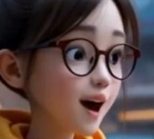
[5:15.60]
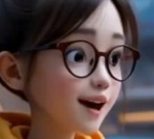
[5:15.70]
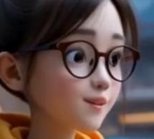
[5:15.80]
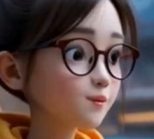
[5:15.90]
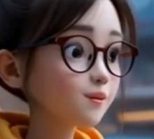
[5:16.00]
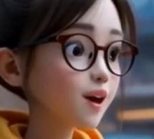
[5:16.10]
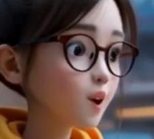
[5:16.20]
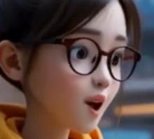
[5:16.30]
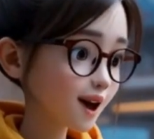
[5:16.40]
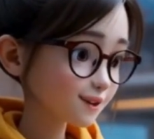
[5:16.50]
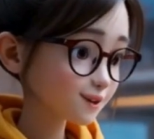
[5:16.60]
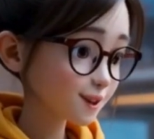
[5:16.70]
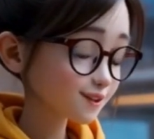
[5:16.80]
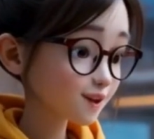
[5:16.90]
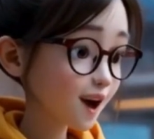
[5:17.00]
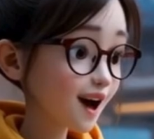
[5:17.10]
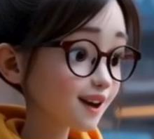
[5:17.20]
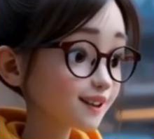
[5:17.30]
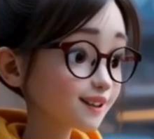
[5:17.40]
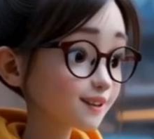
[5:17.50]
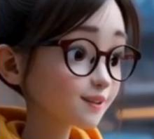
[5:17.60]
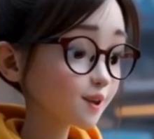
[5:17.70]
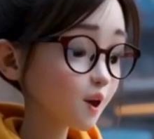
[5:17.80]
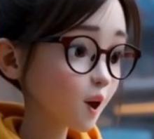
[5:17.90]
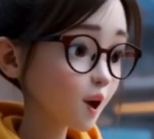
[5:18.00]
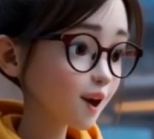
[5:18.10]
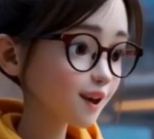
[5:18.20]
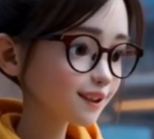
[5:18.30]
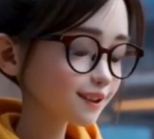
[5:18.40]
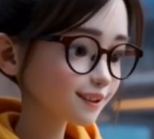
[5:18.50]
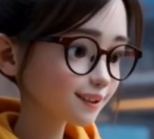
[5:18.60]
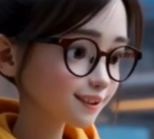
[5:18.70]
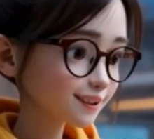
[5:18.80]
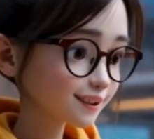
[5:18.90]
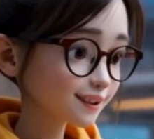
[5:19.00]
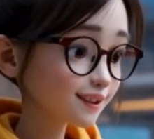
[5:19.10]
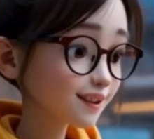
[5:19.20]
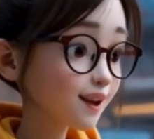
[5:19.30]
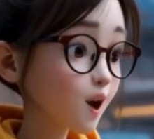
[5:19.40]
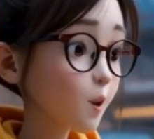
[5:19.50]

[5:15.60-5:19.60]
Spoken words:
Wait 0.1 seconds. So it doesn't just teleport.